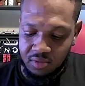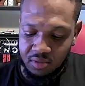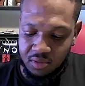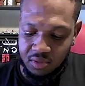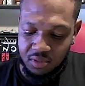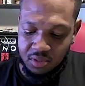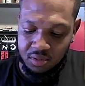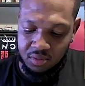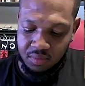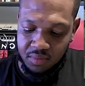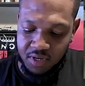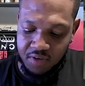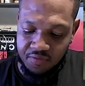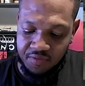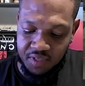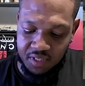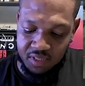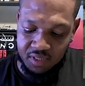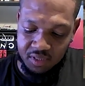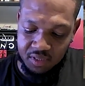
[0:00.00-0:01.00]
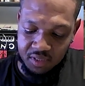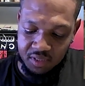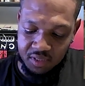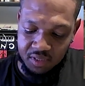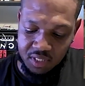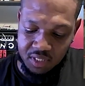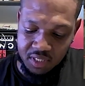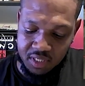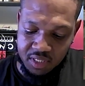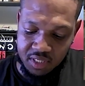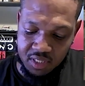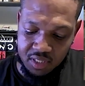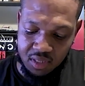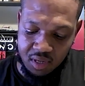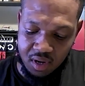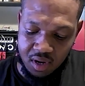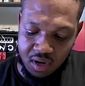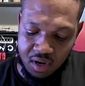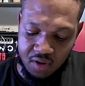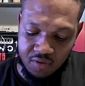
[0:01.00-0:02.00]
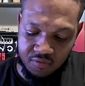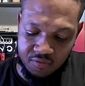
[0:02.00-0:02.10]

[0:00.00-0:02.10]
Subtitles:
I'm gonna have to tear this off.